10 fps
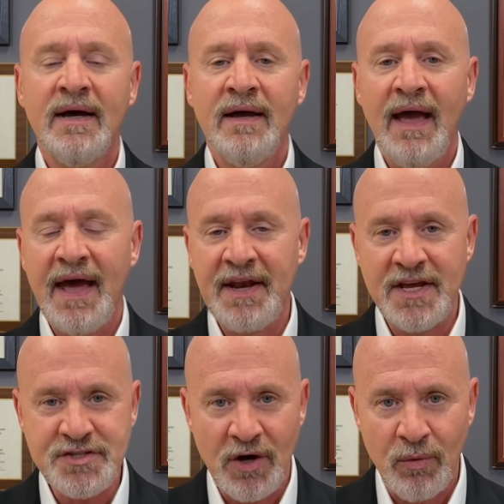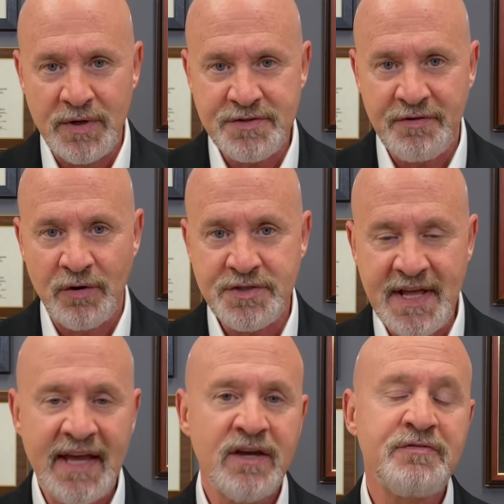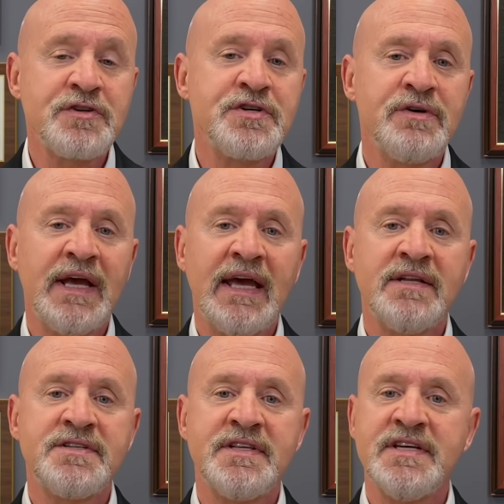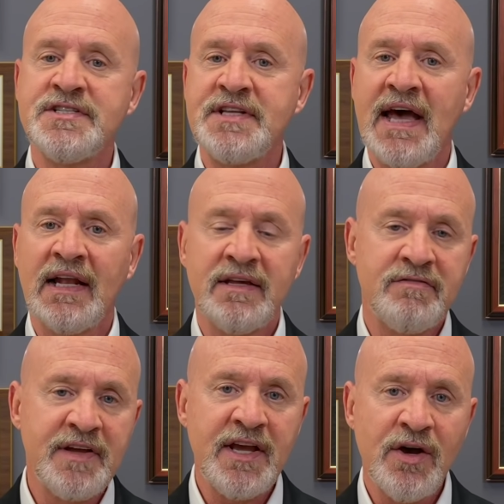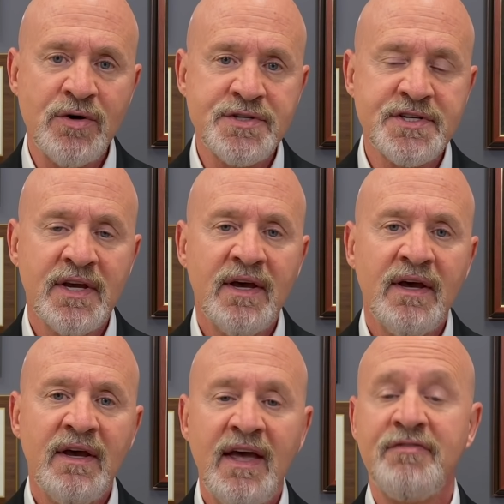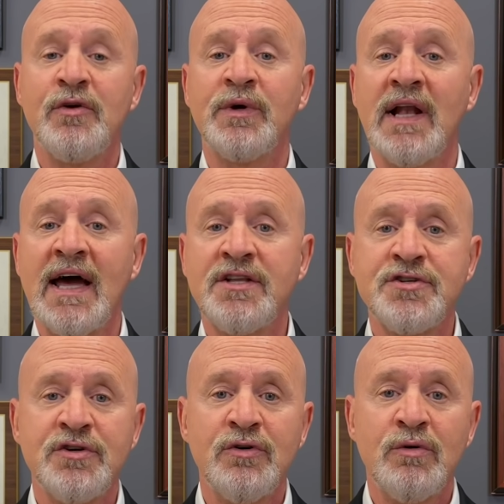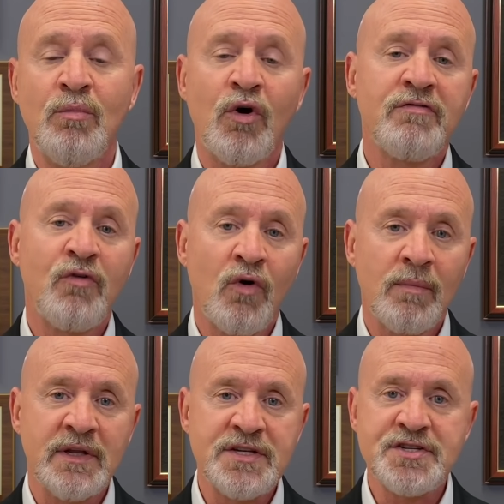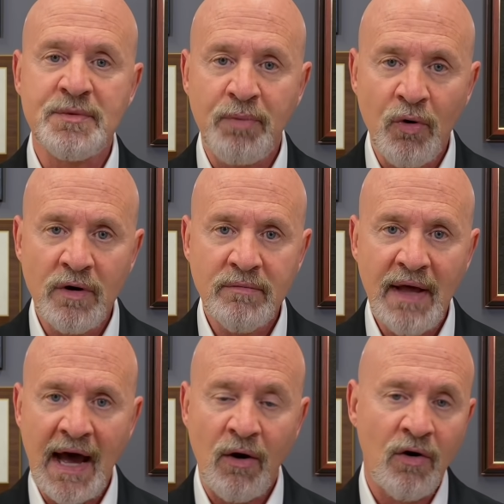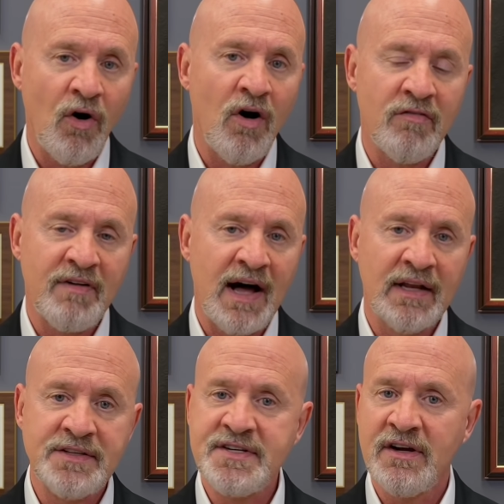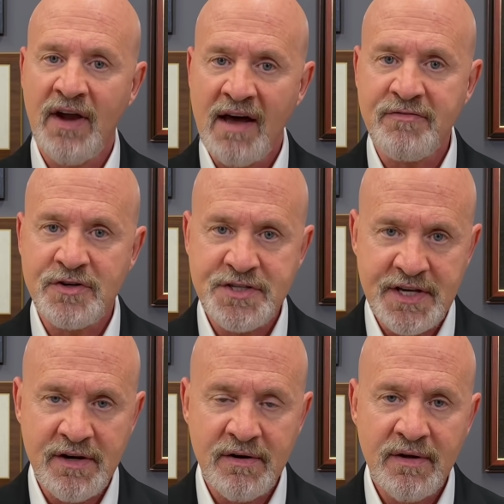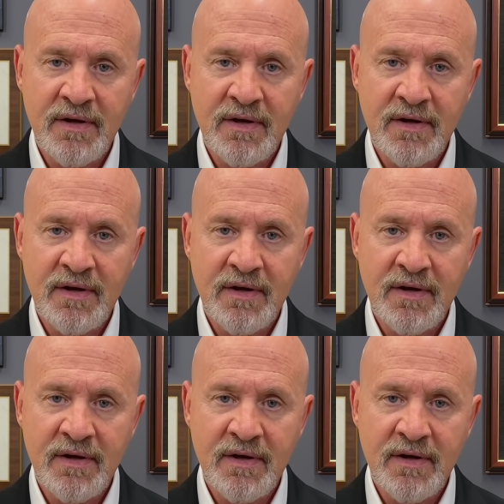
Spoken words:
And as always, folks, thank you for tuning in to these daily videos. If you would like to more formally support our all-volunteer efforts here,